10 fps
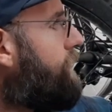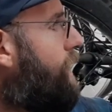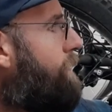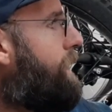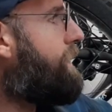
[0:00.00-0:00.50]

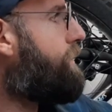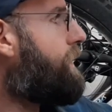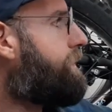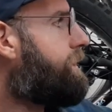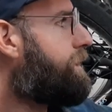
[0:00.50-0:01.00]
comment
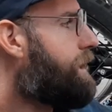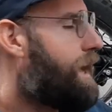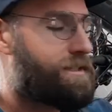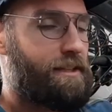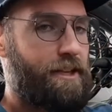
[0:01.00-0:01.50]
that the
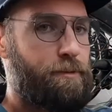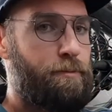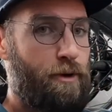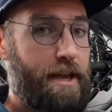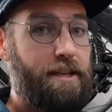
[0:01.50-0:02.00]
SLX
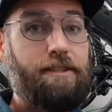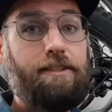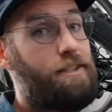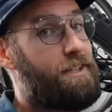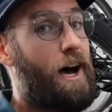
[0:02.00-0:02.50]
brakes,
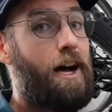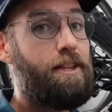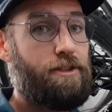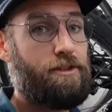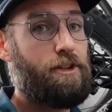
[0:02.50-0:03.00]

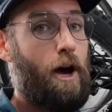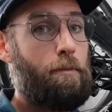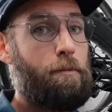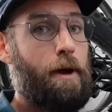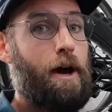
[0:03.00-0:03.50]
tons of
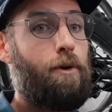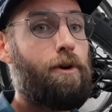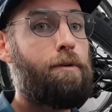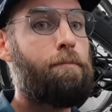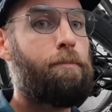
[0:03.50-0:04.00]
stopping
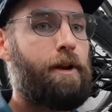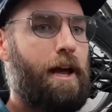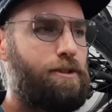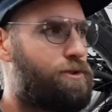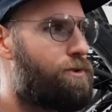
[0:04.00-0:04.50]
power, but
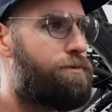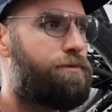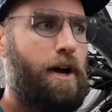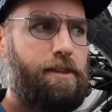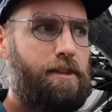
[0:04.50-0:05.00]
I do
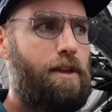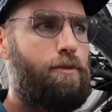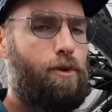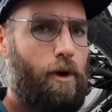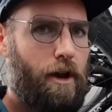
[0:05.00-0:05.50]
find that they
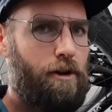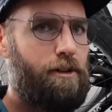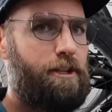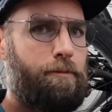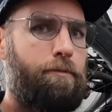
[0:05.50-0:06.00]
require a
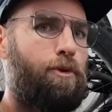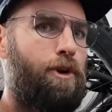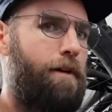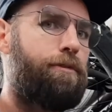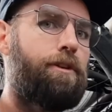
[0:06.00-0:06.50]
little bit
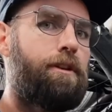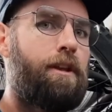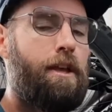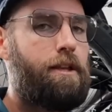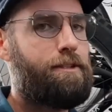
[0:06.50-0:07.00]
more effort
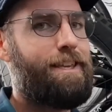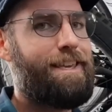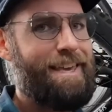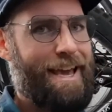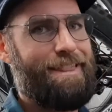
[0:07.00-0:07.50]
to
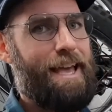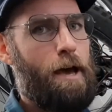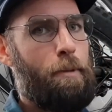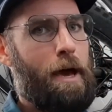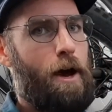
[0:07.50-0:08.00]
get
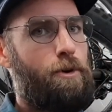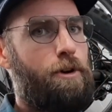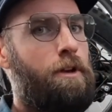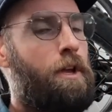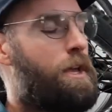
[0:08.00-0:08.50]
that
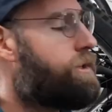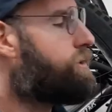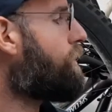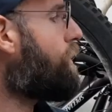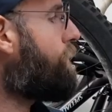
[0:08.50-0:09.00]
power.
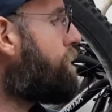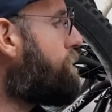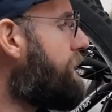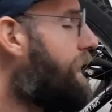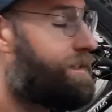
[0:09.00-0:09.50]
So for
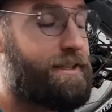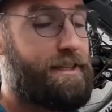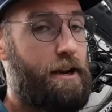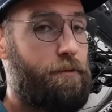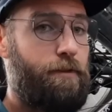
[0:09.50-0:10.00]
me, I did
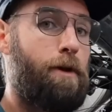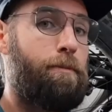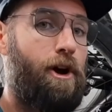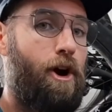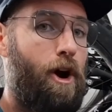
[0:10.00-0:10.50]
a fair
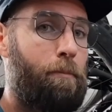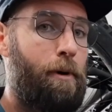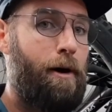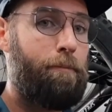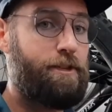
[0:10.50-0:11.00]
bit of arm
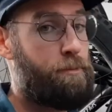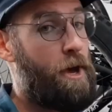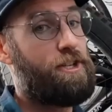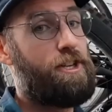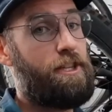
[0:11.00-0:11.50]
pump,
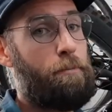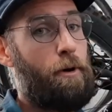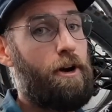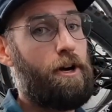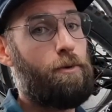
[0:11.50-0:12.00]
especially in the
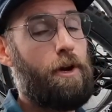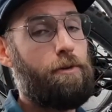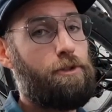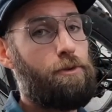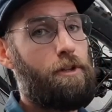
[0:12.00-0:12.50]
park where I
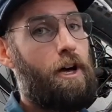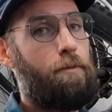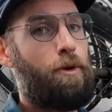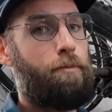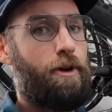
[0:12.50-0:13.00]
was doing a lot
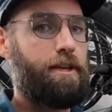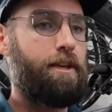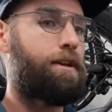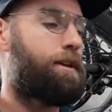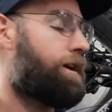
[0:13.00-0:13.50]
more
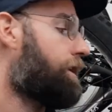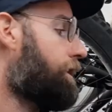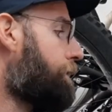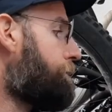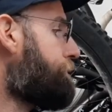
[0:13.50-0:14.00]
braking.
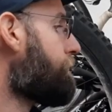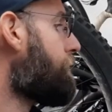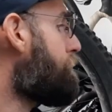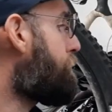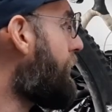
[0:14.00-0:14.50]

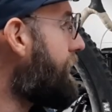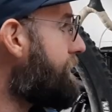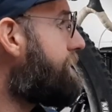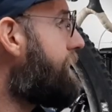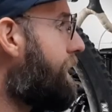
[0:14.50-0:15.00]
But
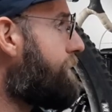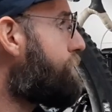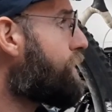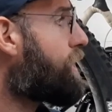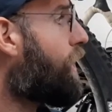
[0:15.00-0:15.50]

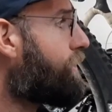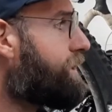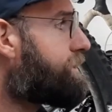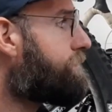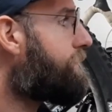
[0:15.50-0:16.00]

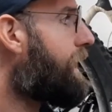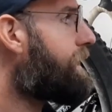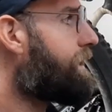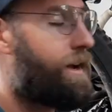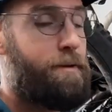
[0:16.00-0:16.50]
regardless of
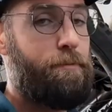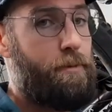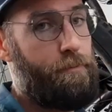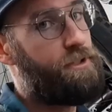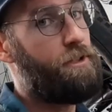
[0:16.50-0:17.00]
that, I'm
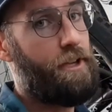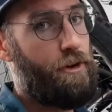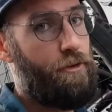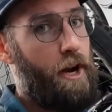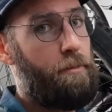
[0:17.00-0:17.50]
still
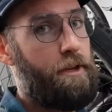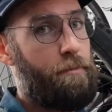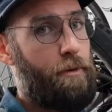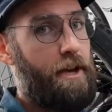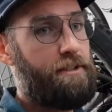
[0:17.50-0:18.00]
incredibly
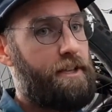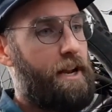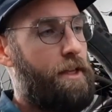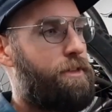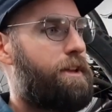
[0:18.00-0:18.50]
impressed, and
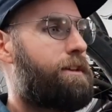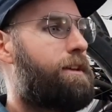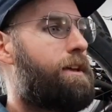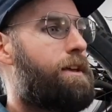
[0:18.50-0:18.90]
I think